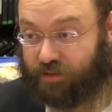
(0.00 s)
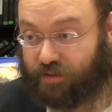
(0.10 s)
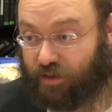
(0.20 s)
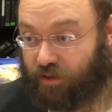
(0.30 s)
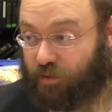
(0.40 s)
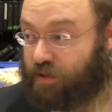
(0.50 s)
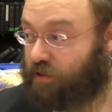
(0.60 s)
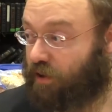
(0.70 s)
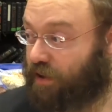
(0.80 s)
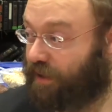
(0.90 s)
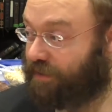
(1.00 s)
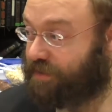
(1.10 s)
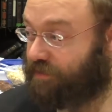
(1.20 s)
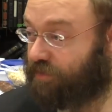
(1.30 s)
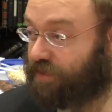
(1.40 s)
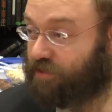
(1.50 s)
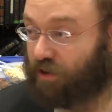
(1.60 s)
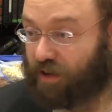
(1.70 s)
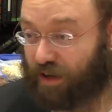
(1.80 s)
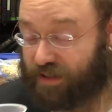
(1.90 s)
so there was all kinds, of, there's
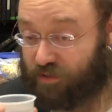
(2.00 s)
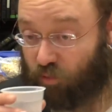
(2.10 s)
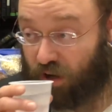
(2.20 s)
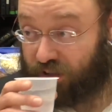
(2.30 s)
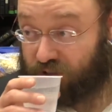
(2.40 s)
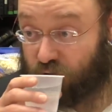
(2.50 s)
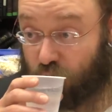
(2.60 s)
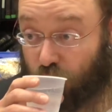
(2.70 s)
all kinds of wines.